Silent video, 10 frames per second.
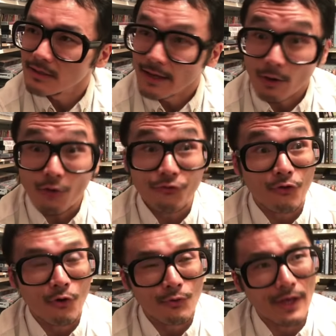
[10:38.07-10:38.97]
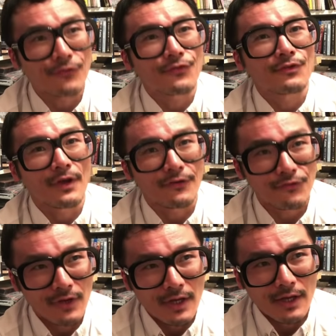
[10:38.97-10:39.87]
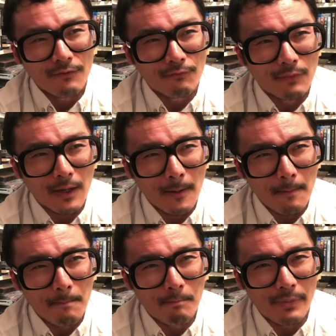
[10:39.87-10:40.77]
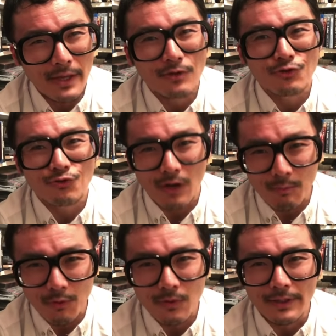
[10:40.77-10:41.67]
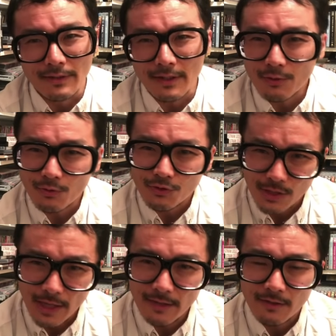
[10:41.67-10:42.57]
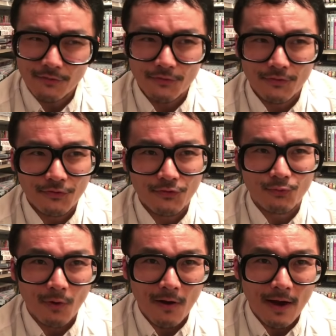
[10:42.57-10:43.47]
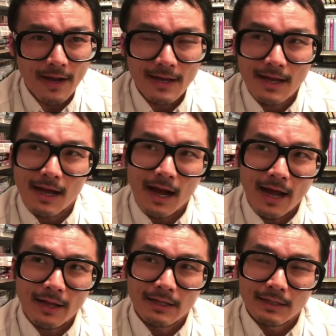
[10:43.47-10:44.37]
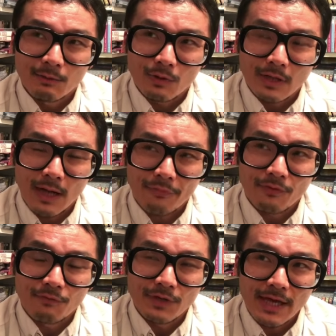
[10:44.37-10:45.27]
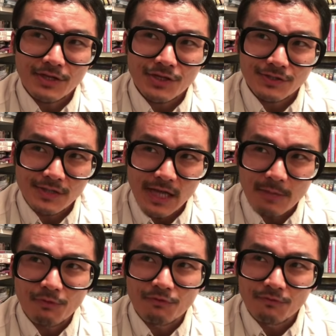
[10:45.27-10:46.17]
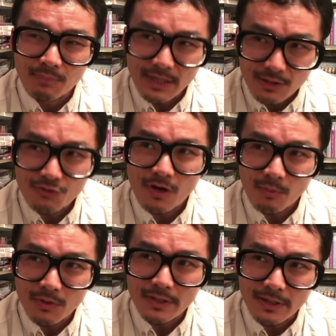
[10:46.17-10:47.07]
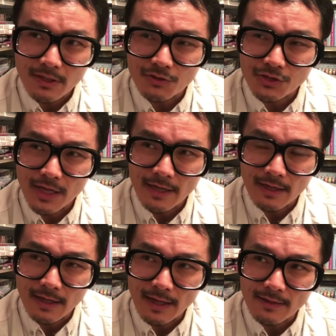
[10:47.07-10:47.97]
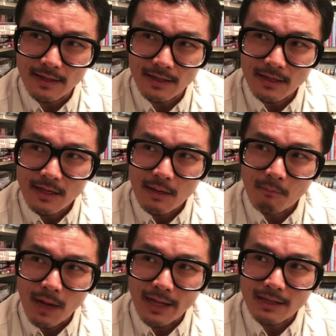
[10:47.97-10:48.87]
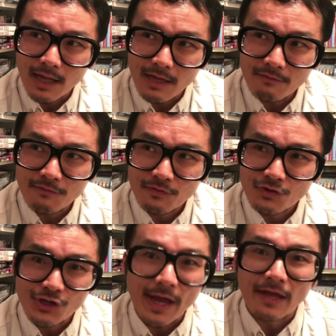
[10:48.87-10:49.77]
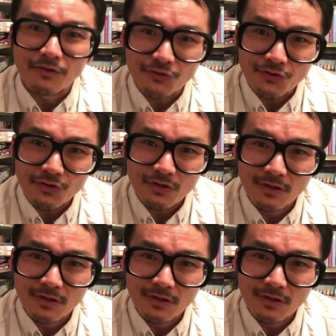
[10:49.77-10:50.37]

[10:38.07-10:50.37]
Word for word: And also, yes, yes, uh, Big Trouble in Little China. So this is where I, I got the VHS tape of Big Trouble in Little China, and I think my life changed.